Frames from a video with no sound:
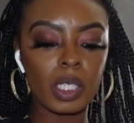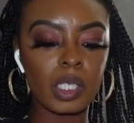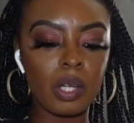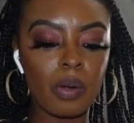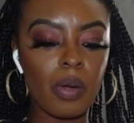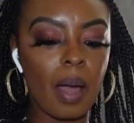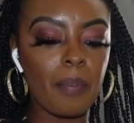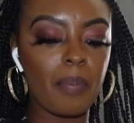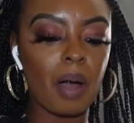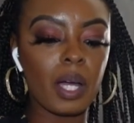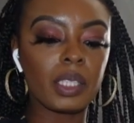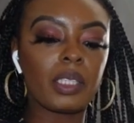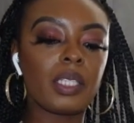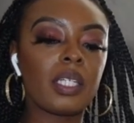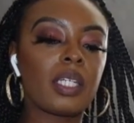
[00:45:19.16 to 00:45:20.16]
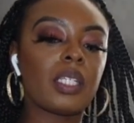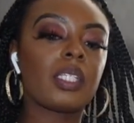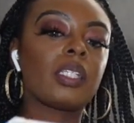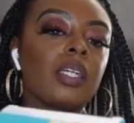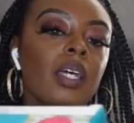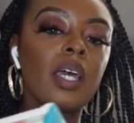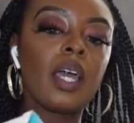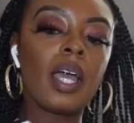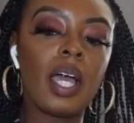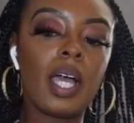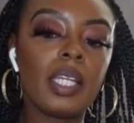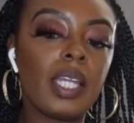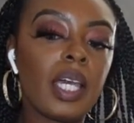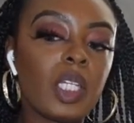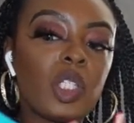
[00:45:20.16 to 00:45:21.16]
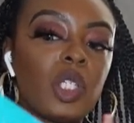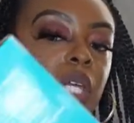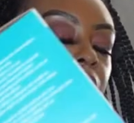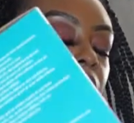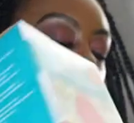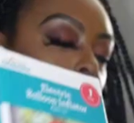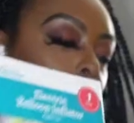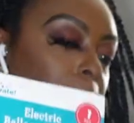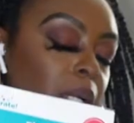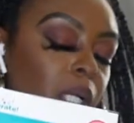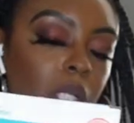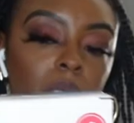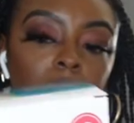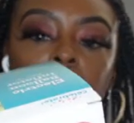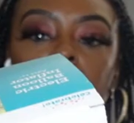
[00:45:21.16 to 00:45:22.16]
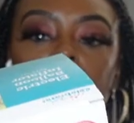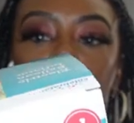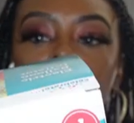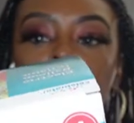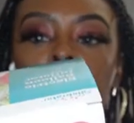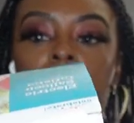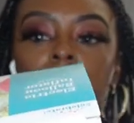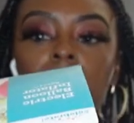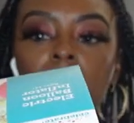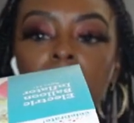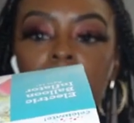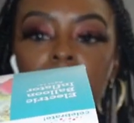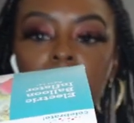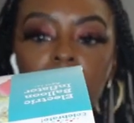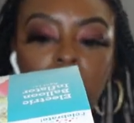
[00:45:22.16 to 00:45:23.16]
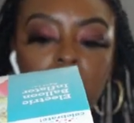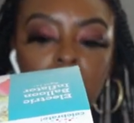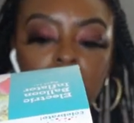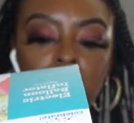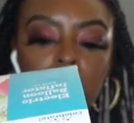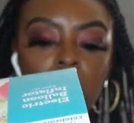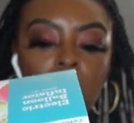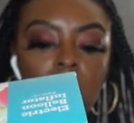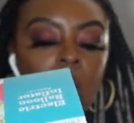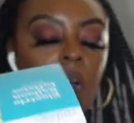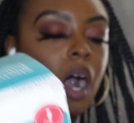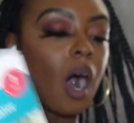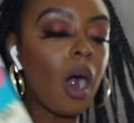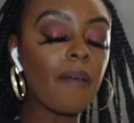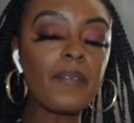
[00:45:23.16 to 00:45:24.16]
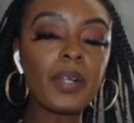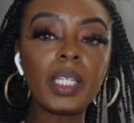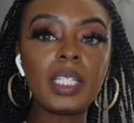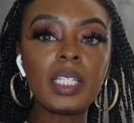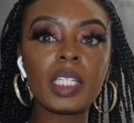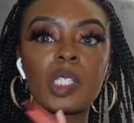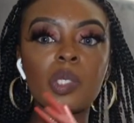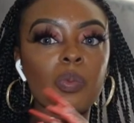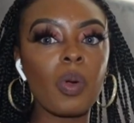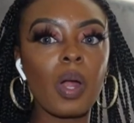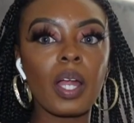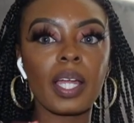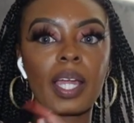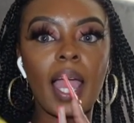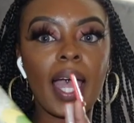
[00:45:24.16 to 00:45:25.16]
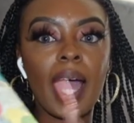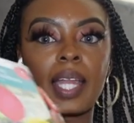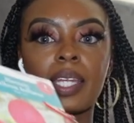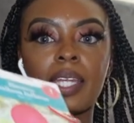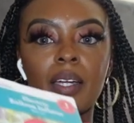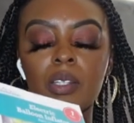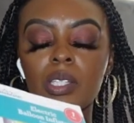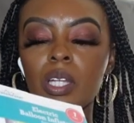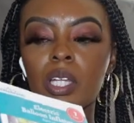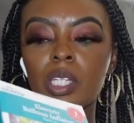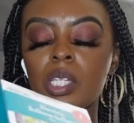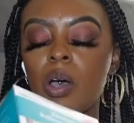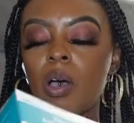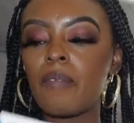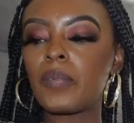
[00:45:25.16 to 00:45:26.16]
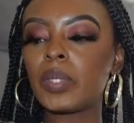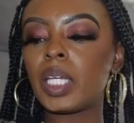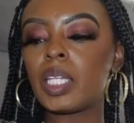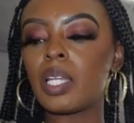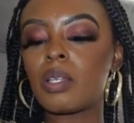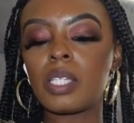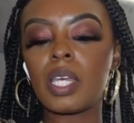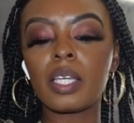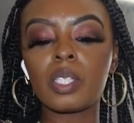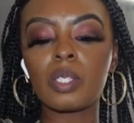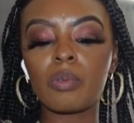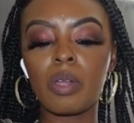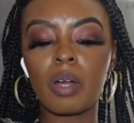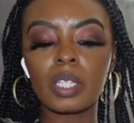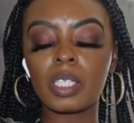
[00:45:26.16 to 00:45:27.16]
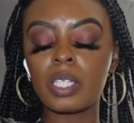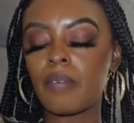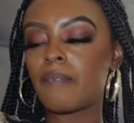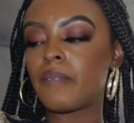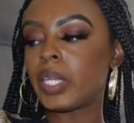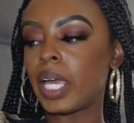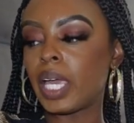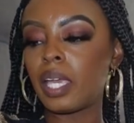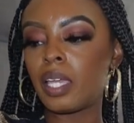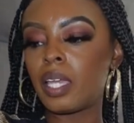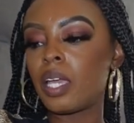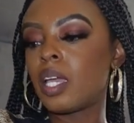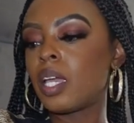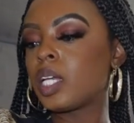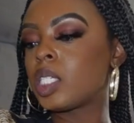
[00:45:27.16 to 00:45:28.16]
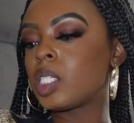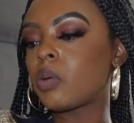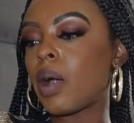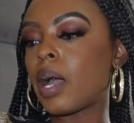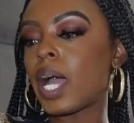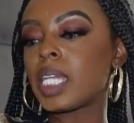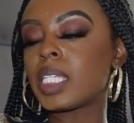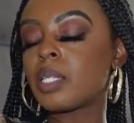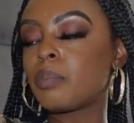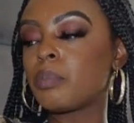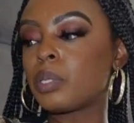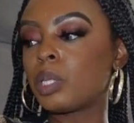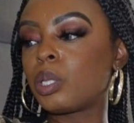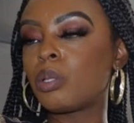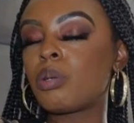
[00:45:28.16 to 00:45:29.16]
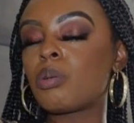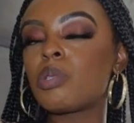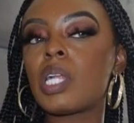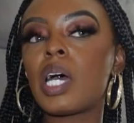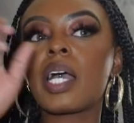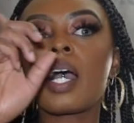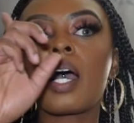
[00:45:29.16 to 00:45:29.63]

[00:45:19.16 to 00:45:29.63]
So I bought this electric balloon inflator. Hopefully this works. I got nails on, so hopefully it don't take too long to inflate. So I got some balloons.